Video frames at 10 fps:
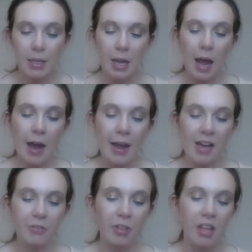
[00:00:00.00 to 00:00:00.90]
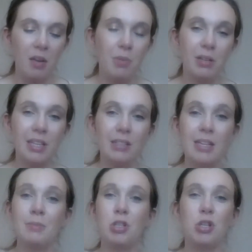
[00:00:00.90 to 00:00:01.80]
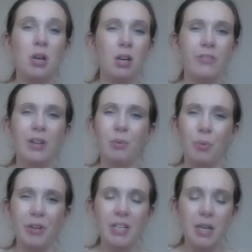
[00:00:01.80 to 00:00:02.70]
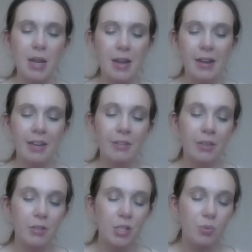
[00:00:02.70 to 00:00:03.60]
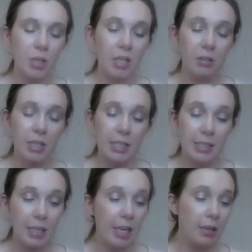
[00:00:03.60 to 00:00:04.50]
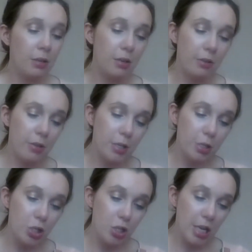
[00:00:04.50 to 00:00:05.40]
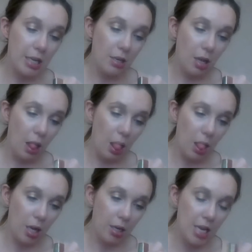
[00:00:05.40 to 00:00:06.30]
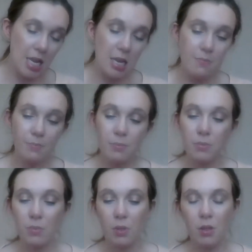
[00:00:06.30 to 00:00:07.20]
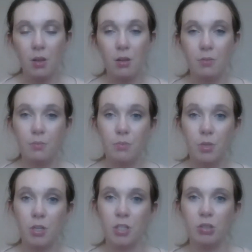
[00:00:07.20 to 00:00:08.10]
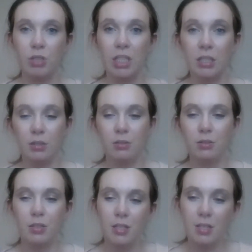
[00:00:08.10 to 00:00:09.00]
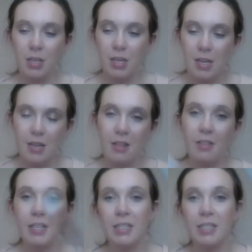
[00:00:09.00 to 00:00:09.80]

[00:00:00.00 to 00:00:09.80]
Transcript: I have to think about that. I'm not sure how often I would wear it. And then this one here is in the shade Lucky. It's hard to read. This